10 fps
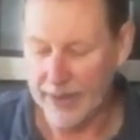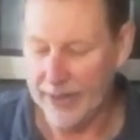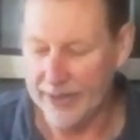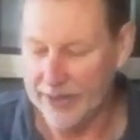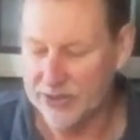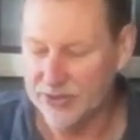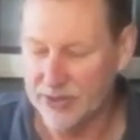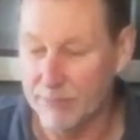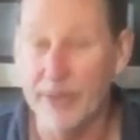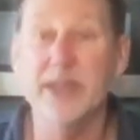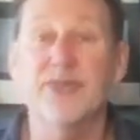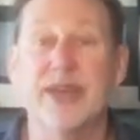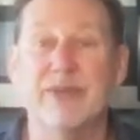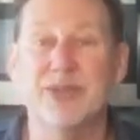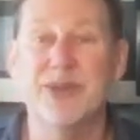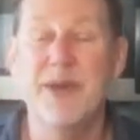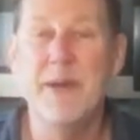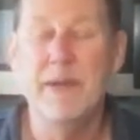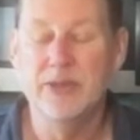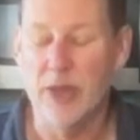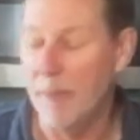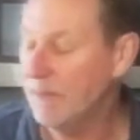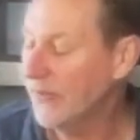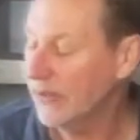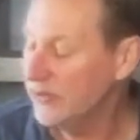I guess complex flavors. So